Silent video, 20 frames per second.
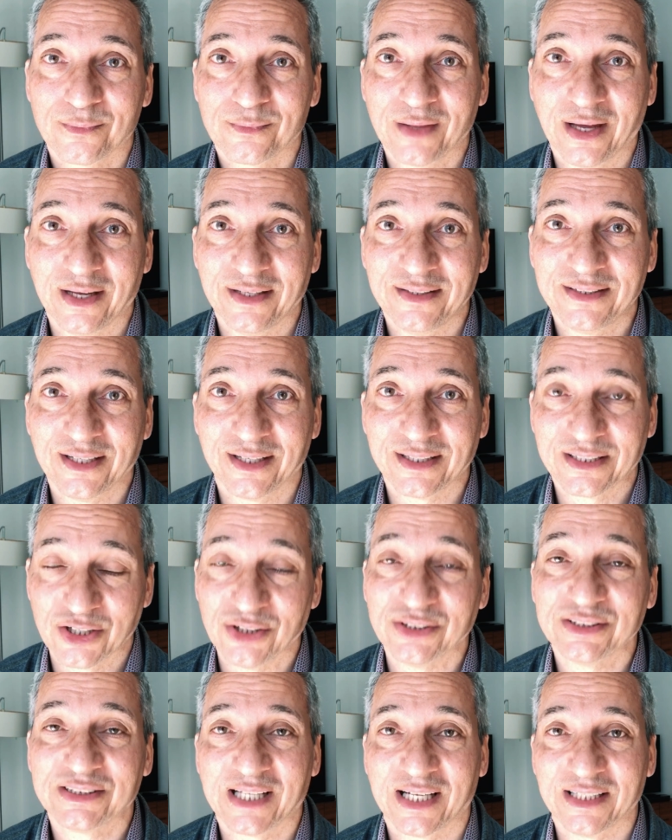And I
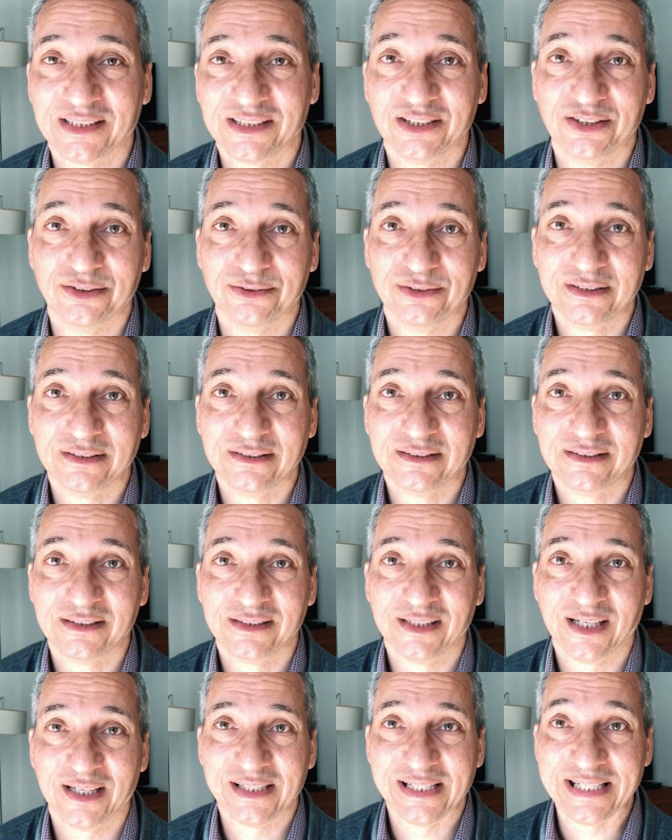contacted her, and
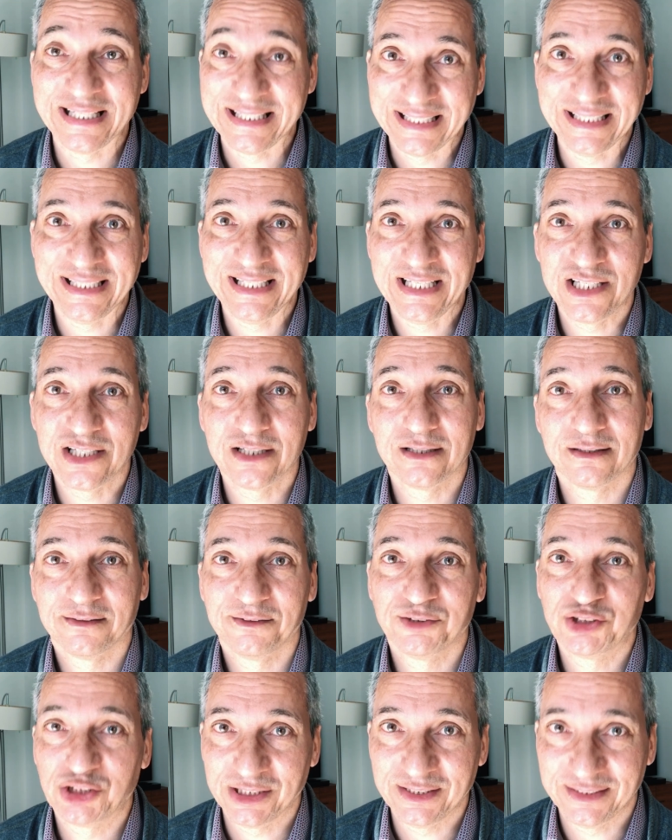indeed,
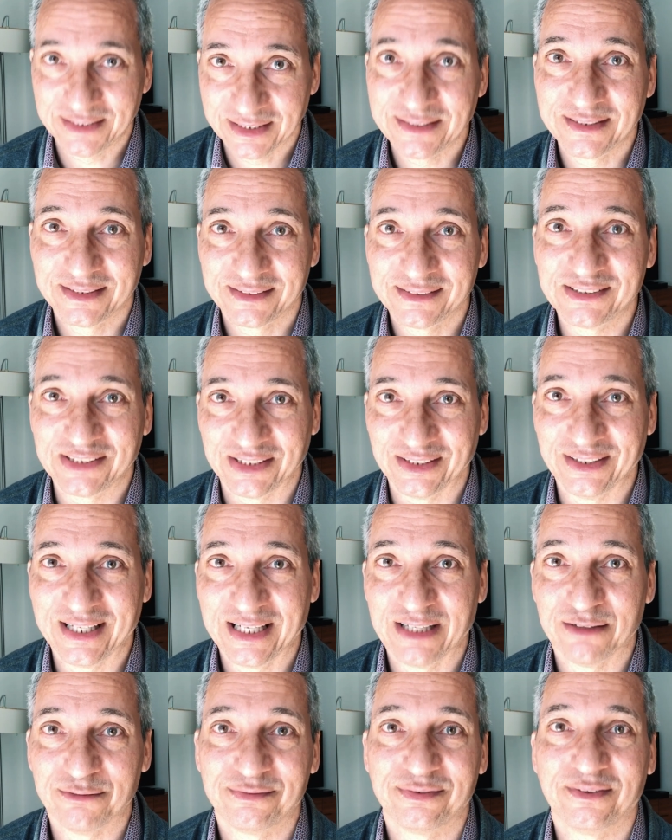she did still
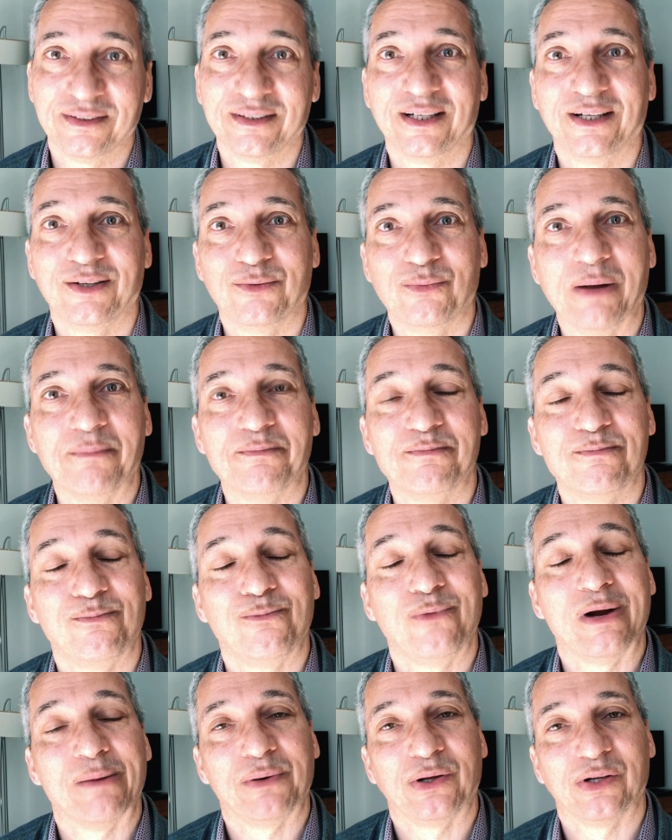have
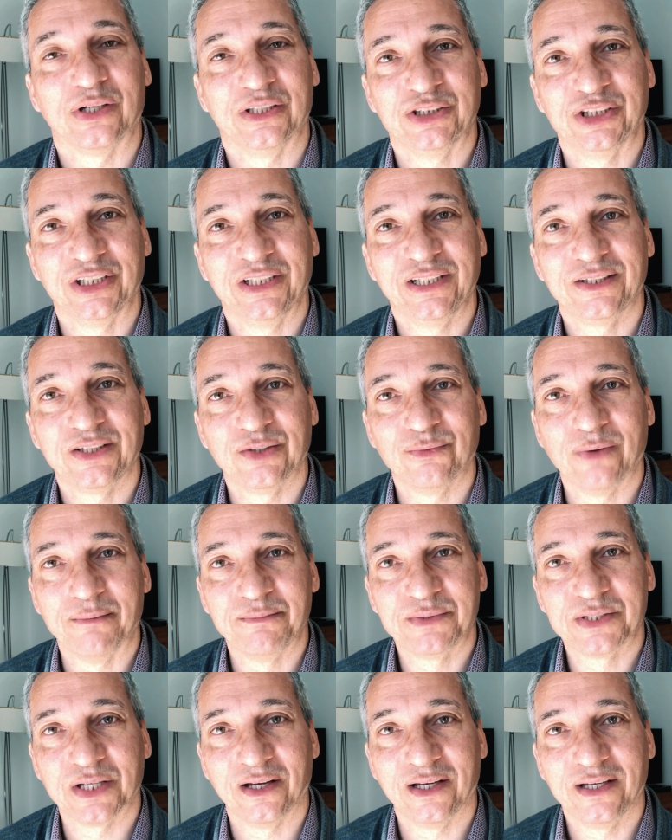WEBOLOGY, the
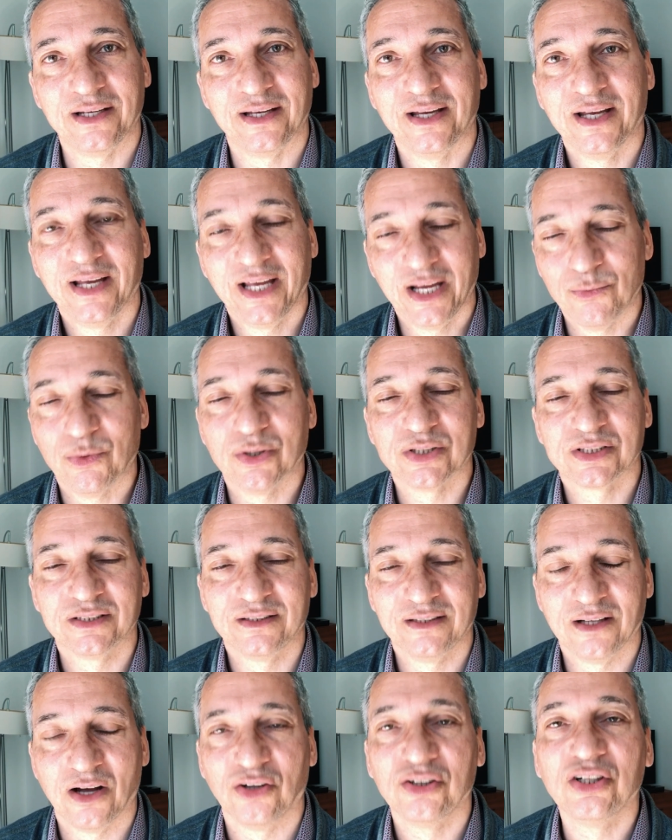website. It
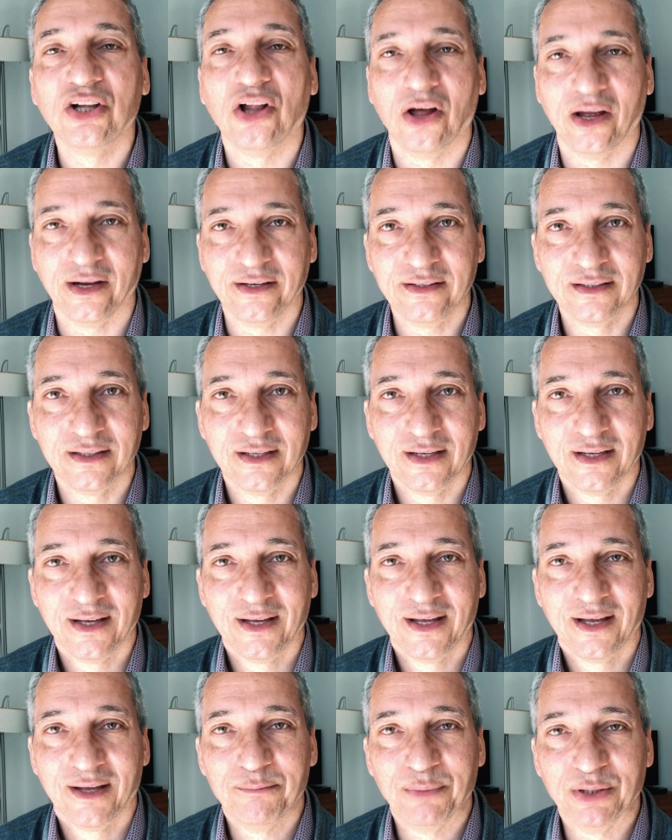wasn't online,
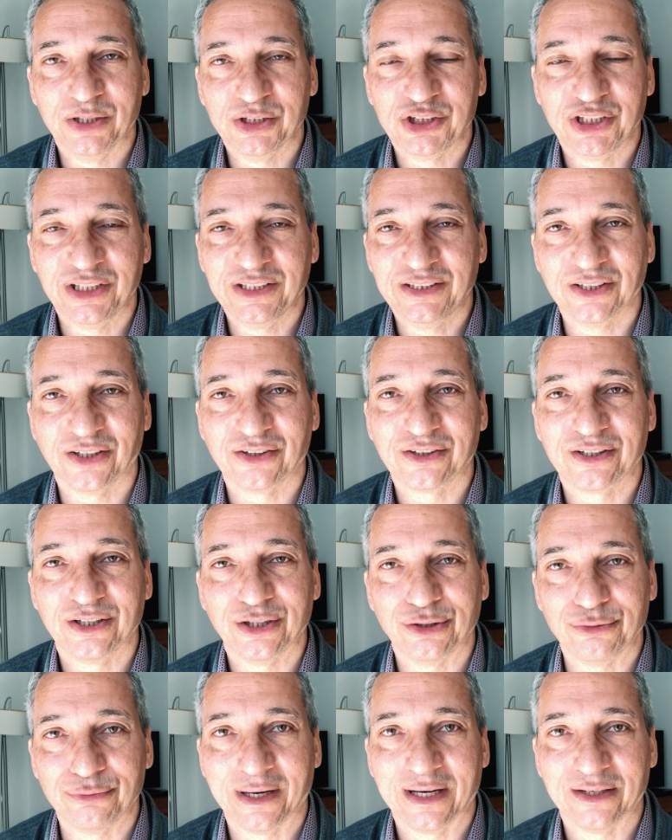but she dug
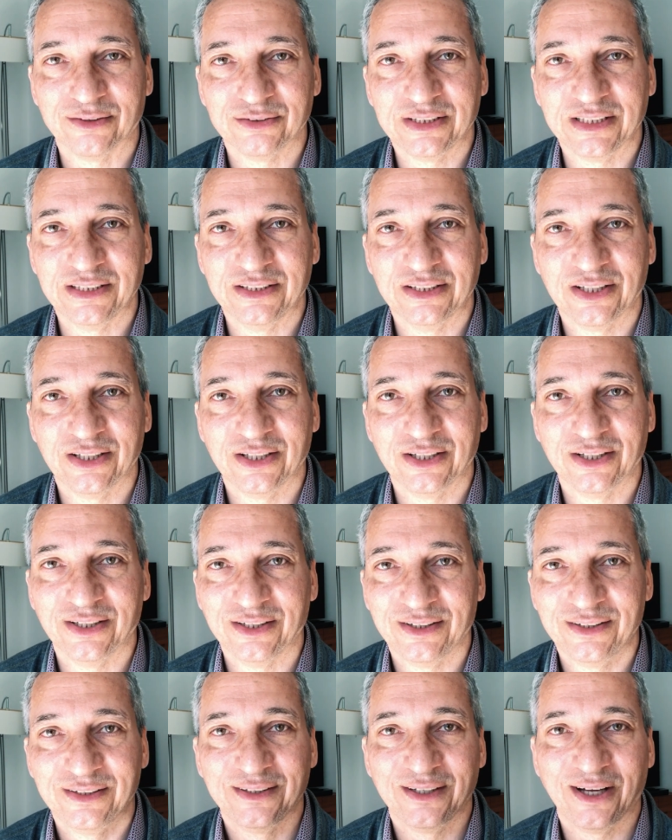around in
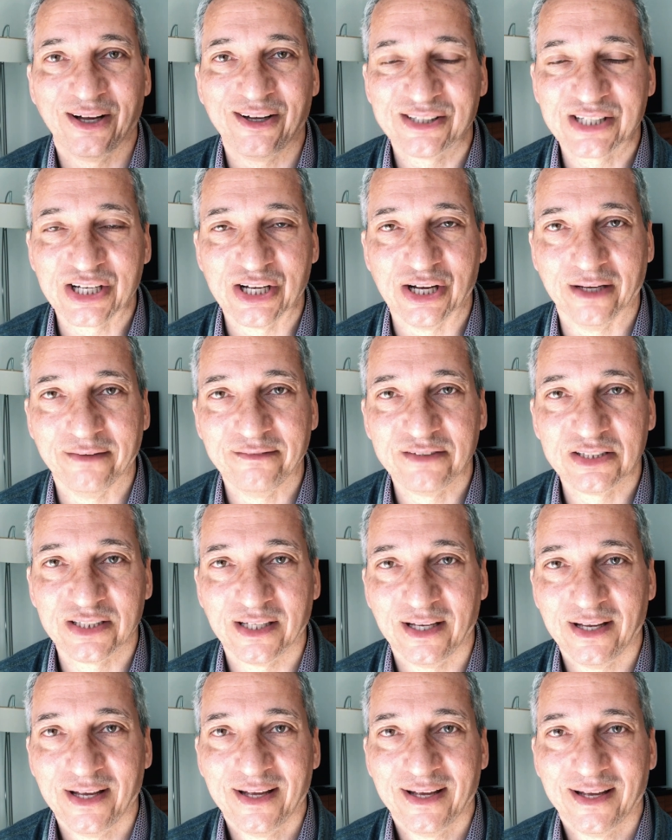her archives
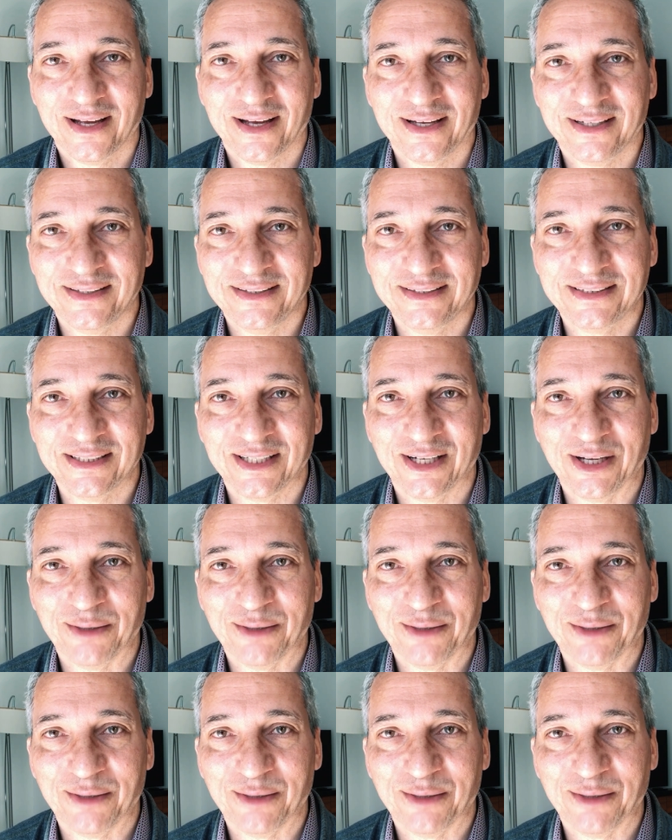and